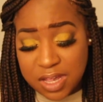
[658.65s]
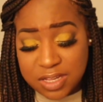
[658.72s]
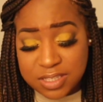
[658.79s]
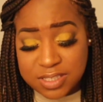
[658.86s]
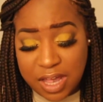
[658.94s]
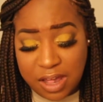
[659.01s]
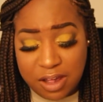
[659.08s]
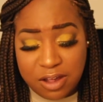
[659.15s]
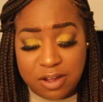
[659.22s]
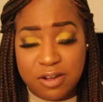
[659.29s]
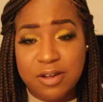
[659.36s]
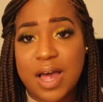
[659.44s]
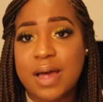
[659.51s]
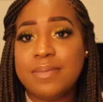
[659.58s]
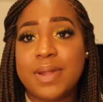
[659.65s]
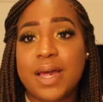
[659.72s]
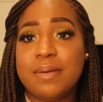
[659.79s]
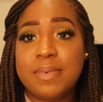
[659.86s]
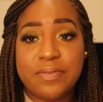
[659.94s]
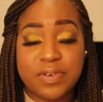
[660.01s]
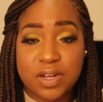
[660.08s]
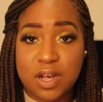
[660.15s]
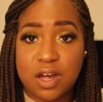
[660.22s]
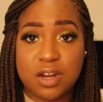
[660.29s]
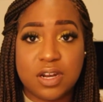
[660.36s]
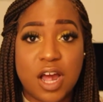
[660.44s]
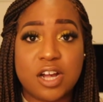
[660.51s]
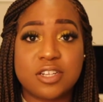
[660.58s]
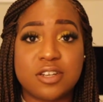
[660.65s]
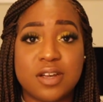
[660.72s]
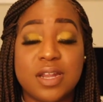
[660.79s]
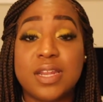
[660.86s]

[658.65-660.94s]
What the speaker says: So I'm like, I'm not gonna call a doctor.